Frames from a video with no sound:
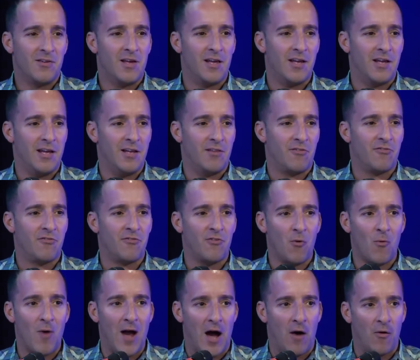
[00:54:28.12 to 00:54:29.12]
it's
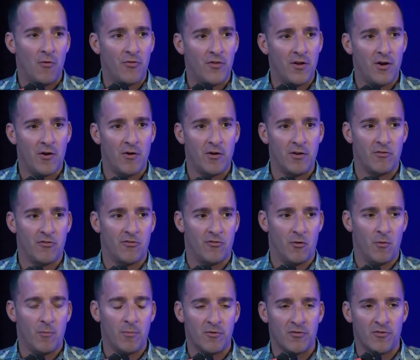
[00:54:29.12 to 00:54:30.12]
so out there and
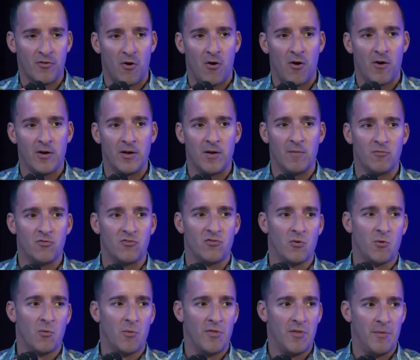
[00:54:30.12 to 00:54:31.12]
so bizarre, and I'm
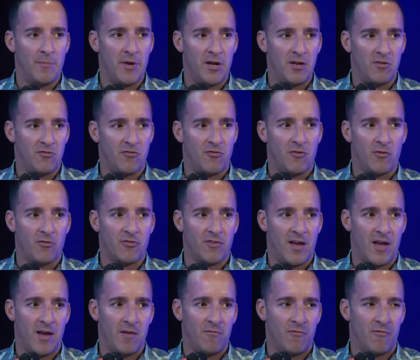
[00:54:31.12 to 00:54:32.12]
sure when the pitch first
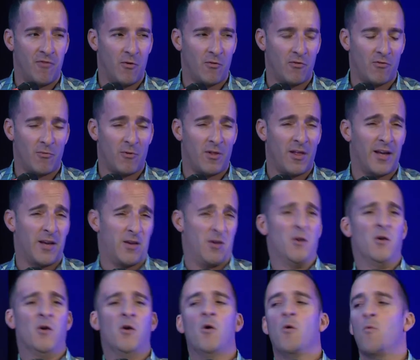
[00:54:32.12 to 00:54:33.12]
came, folks were like,
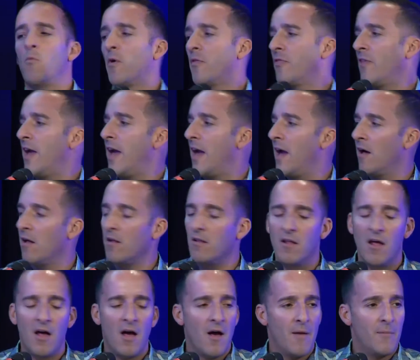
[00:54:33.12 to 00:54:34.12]
what the
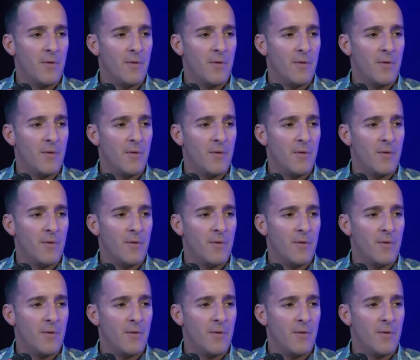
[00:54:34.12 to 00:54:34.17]
hell?